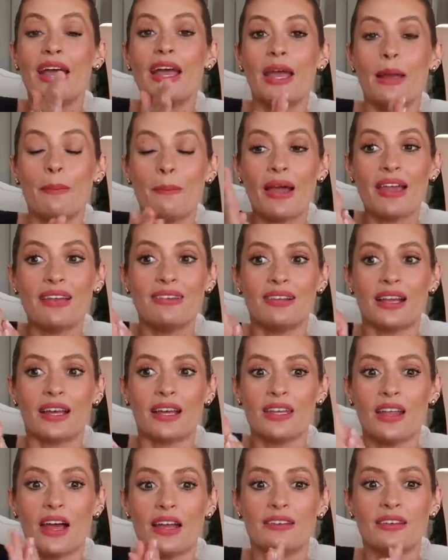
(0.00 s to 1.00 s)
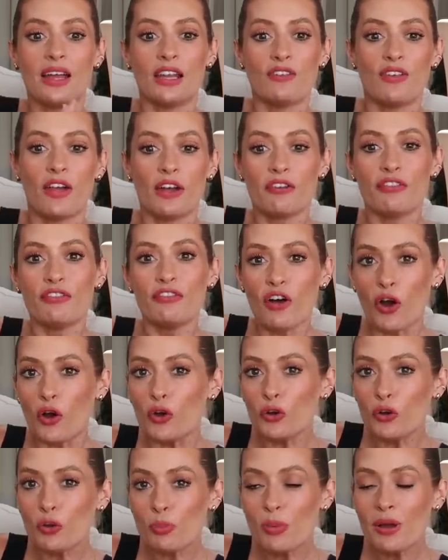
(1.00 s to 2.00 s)
It makes like a nice kind of like
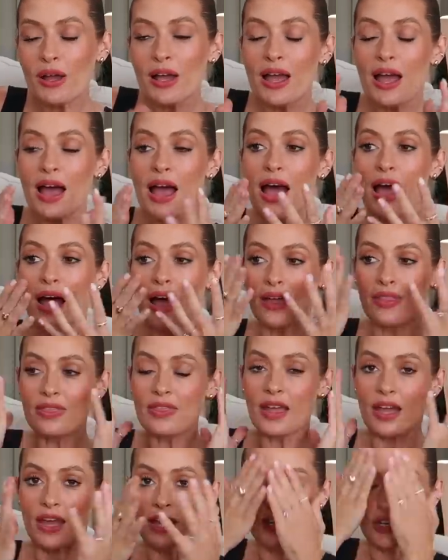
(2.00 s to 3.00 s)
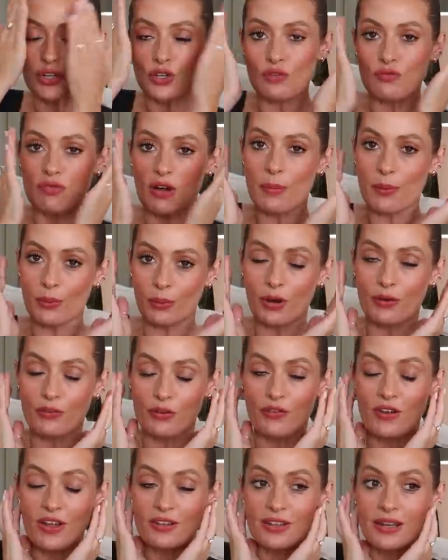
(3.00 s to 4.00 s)
foam and then you rub it all over
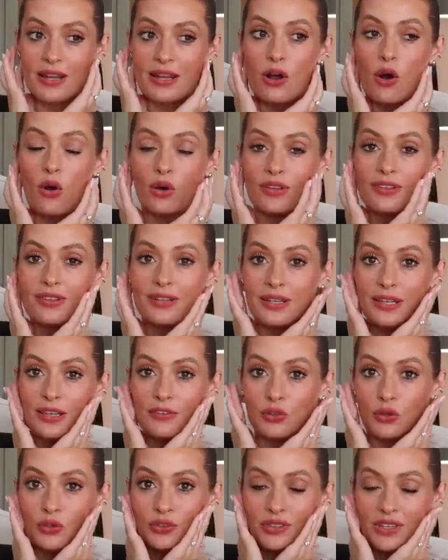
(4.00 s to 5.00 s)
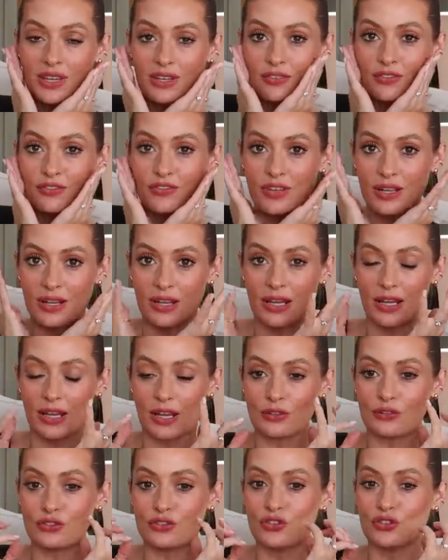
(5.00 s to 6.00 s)
your face and it honestly leaves your skin feeling
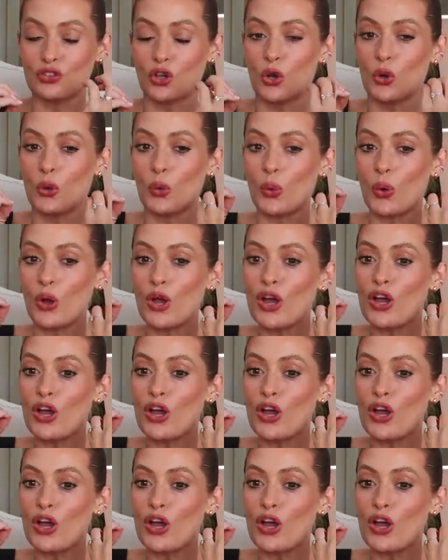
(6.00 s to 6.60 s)
so